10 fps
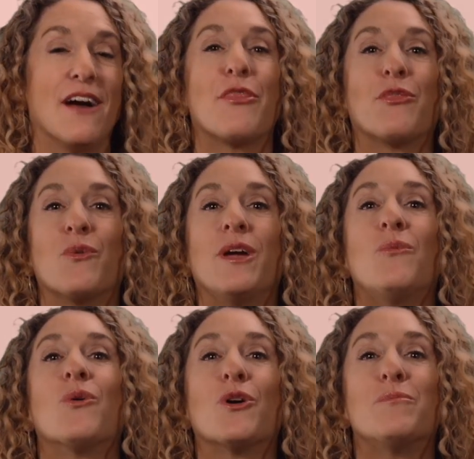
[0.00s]
a
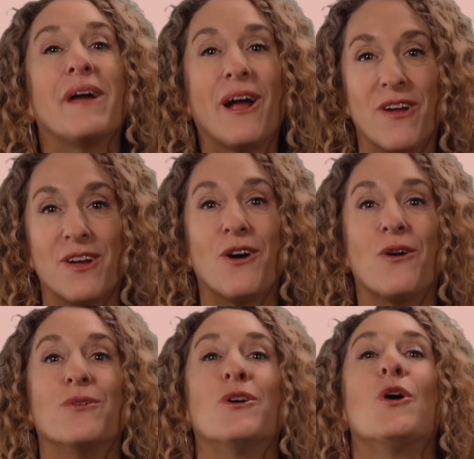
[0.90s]
three-word pairing
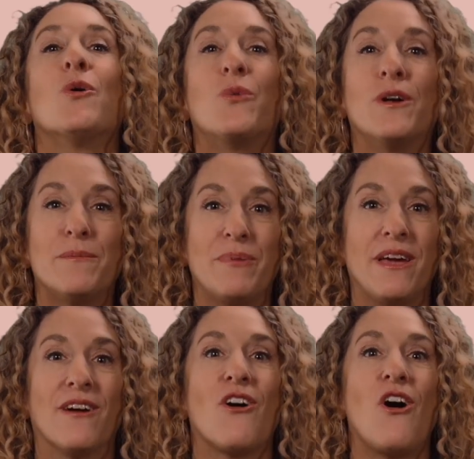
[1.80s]
code will
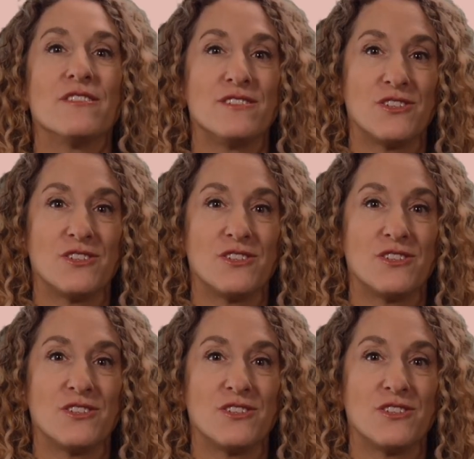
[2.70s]
appear on